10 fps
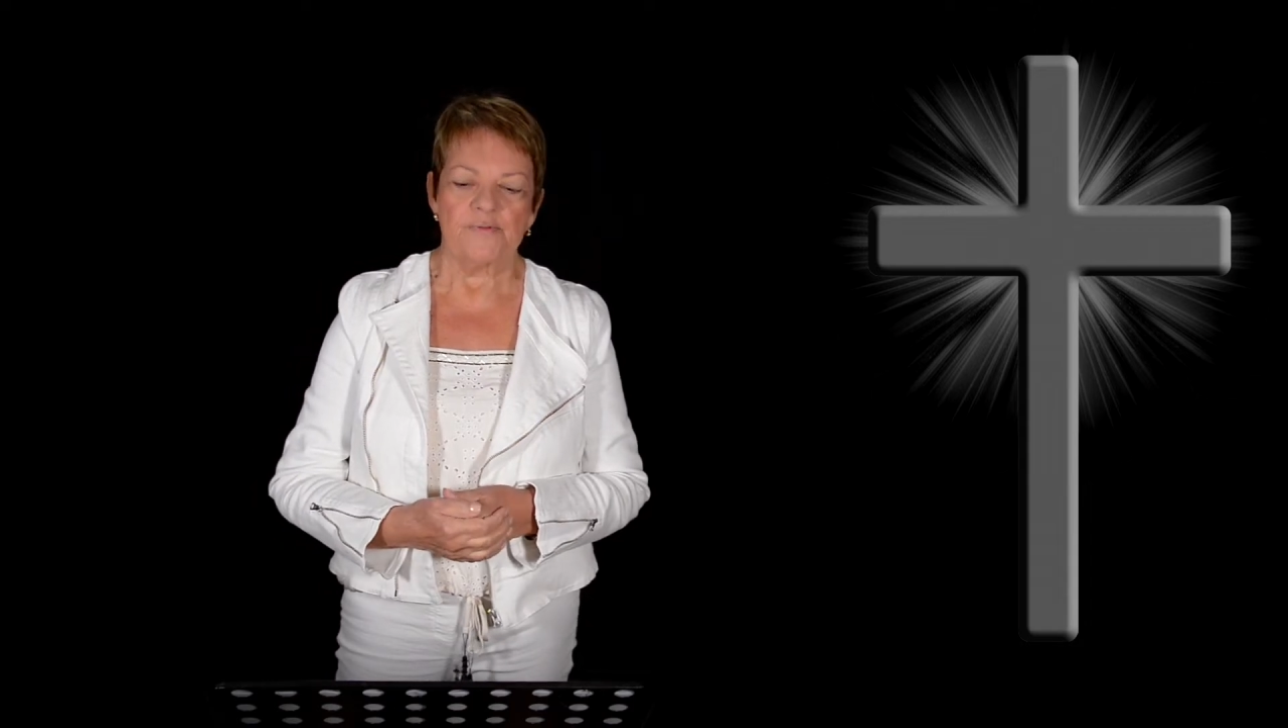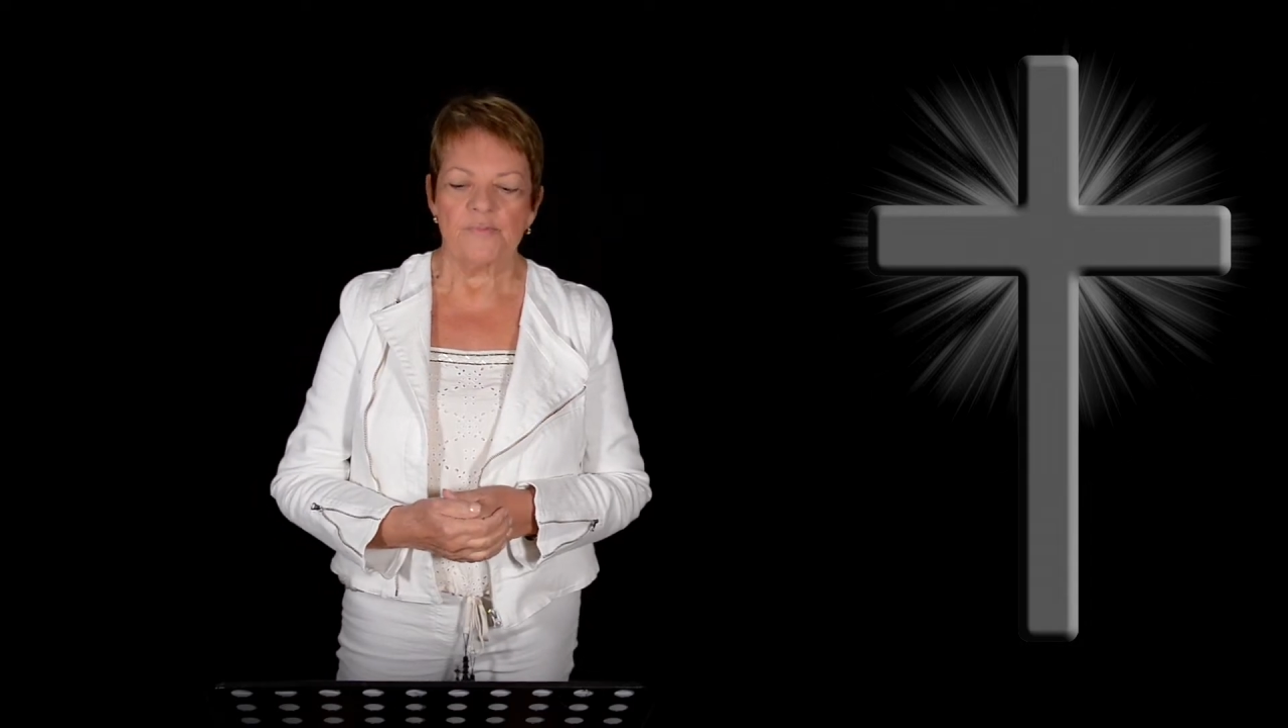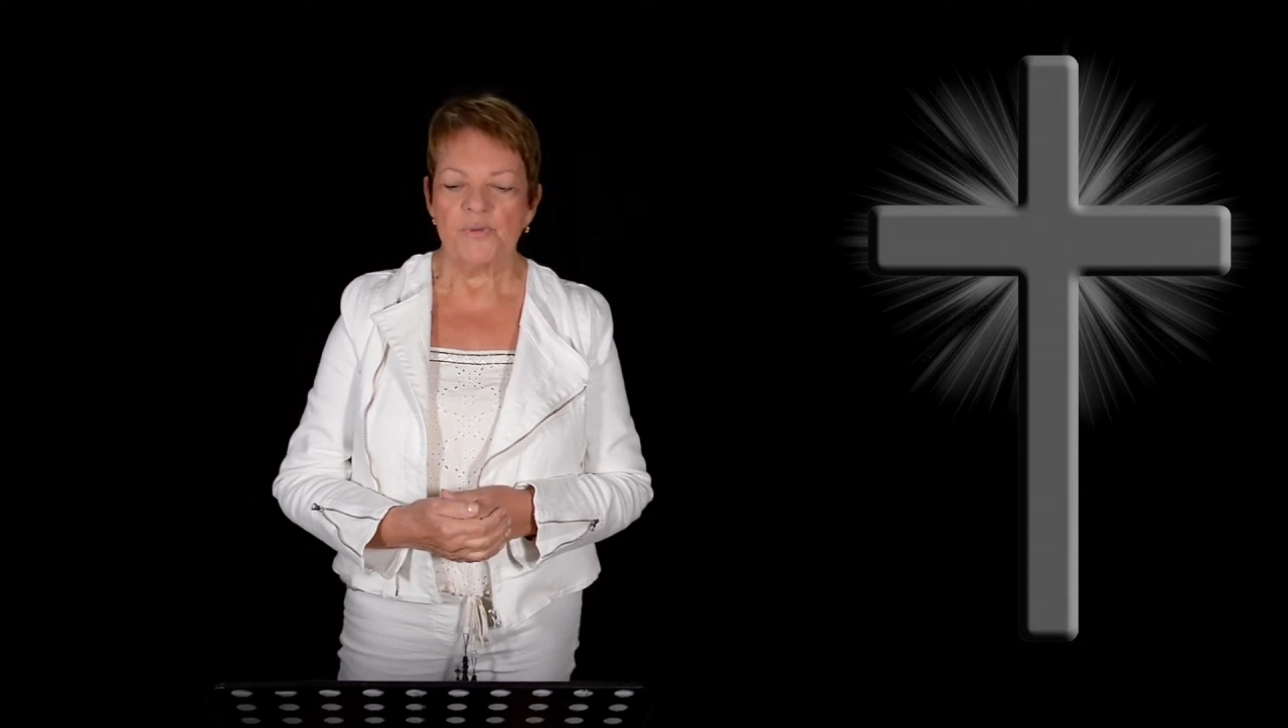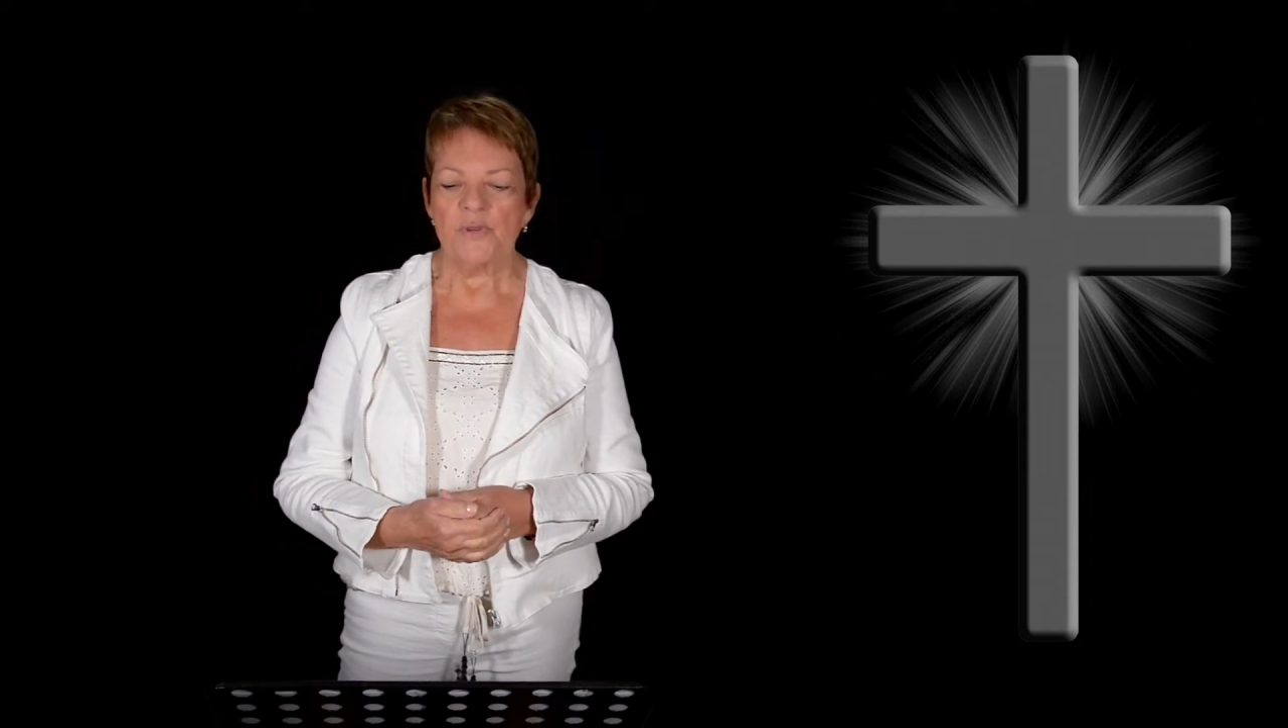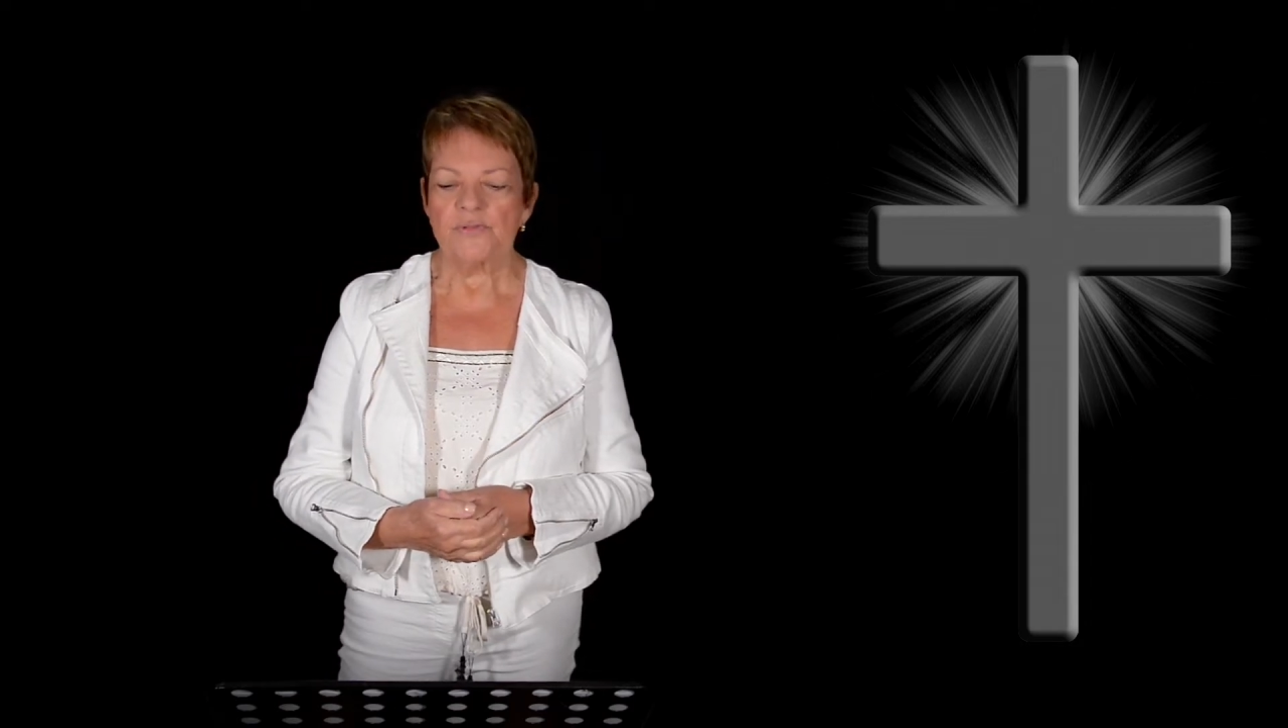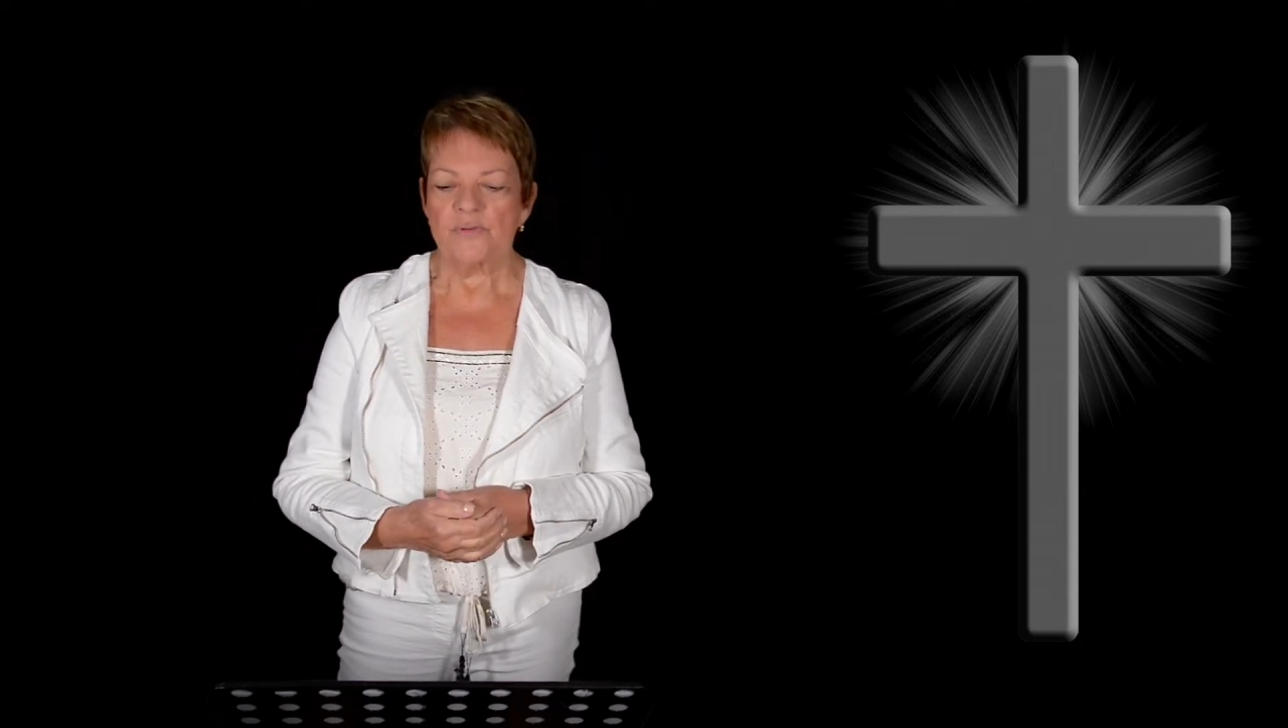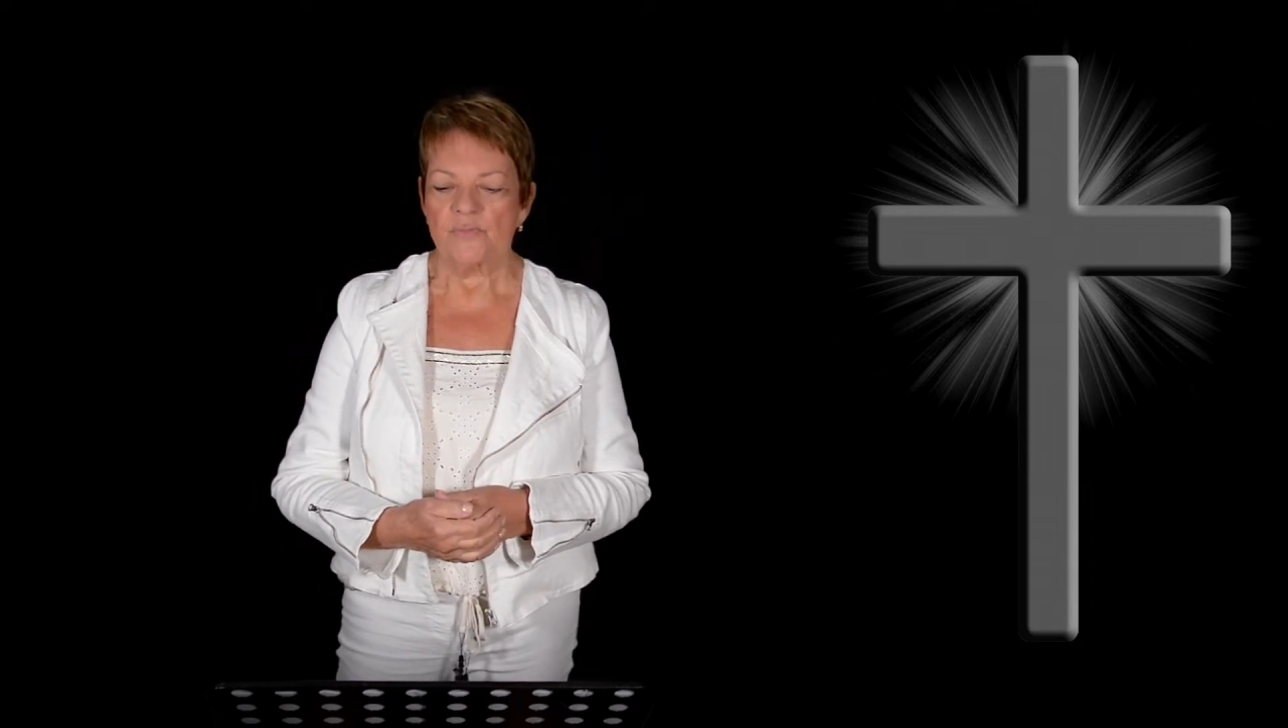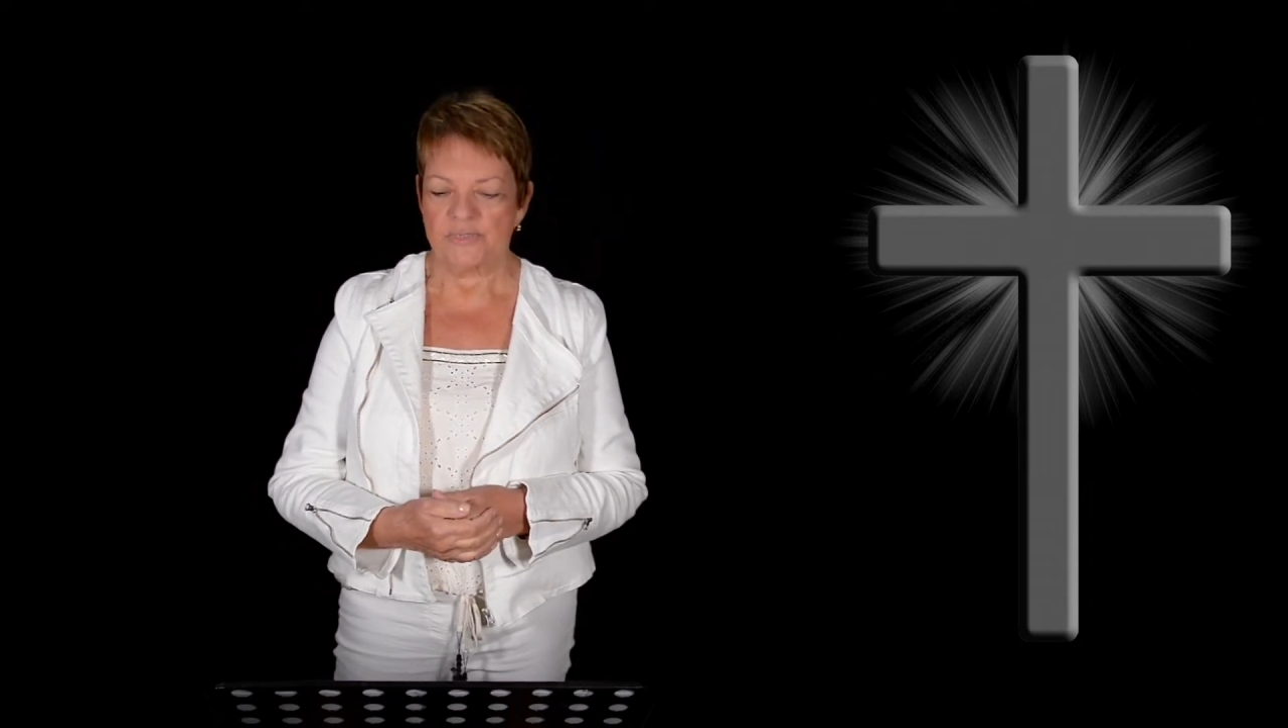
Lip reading: from Perth in